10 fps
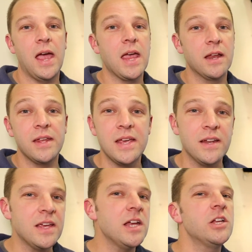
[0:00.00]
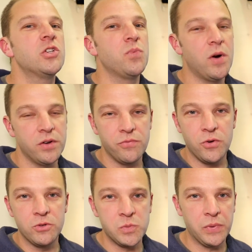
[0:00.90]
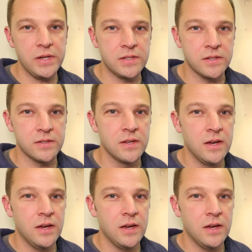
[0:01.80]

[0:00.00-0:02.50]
And in each one of those places,